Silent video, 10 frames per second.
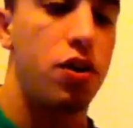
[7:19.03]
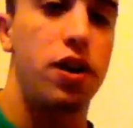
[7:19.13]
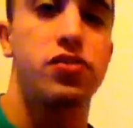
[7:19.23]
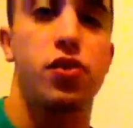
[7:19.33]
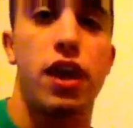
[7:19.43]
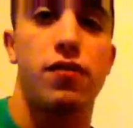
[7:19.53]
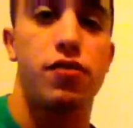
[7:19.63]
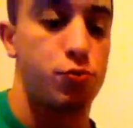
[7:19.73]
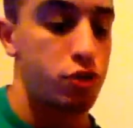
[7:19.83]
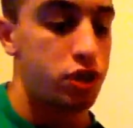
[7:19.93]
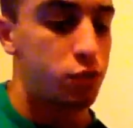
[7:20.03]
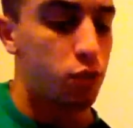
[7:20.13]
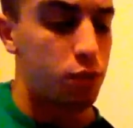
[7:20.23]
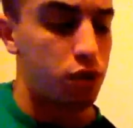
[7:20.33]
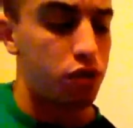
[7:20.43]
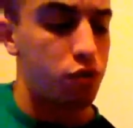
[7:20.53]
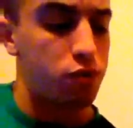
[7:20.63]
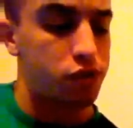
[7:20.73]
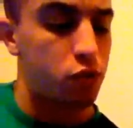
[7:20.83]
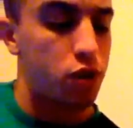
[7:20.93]
Alright, so now for the bridge, what we're going to
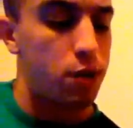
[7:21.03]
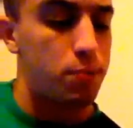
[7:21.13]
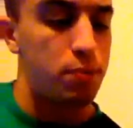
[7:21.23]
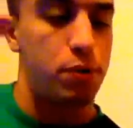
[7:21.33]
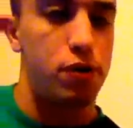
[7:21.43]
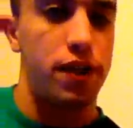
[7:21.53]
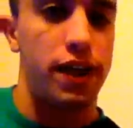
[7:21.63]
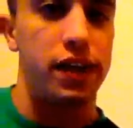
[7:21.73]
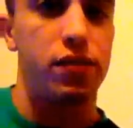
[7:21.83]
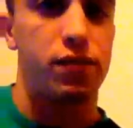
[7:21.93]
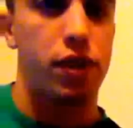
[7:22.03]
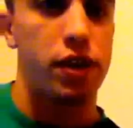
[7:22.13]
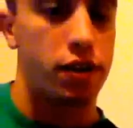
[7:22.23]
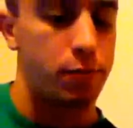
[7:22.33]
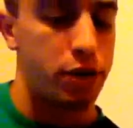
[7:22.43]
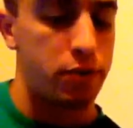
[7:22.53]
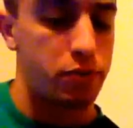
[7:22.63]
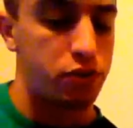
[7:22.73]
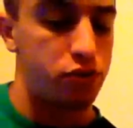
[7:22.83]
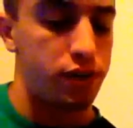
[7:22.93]
do is go up and bar the 8th fret on the
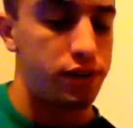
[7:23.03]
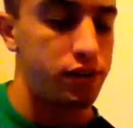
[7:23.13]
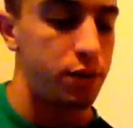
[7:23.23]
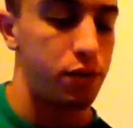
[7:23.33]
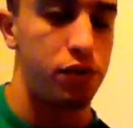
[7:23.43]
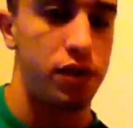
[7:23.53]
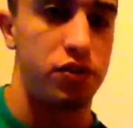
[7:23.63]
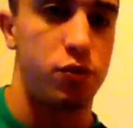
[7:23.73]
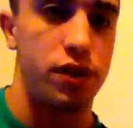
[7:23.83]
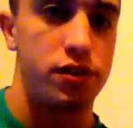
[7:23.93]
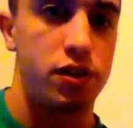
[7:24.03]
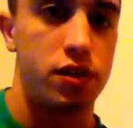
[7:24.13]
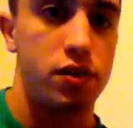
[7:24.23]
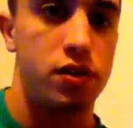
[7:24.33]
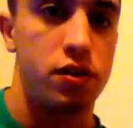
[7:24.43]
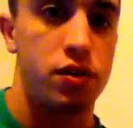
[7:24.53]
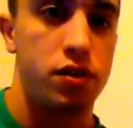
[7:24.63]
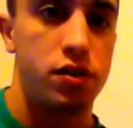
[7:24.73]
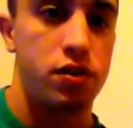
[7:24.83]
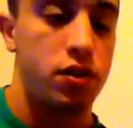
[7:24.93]
bottom 3 strings, and we're going to do that twice.
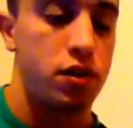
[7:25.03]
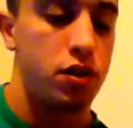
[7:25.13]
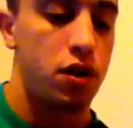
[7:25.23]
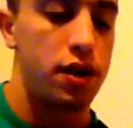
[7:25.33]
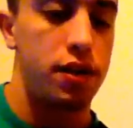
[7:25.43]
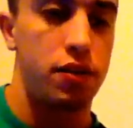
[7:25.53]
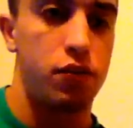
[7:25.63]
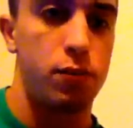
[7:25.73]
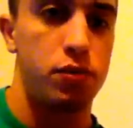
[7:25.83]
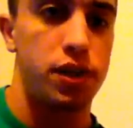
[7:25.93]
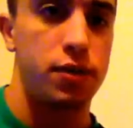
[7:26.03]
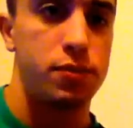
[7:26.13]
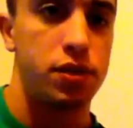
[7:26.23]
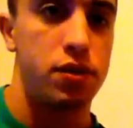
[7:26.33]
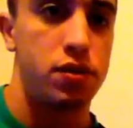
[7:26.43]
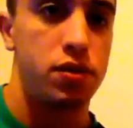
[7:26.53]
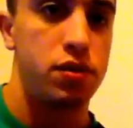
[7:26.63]
Alright, then 3 more times.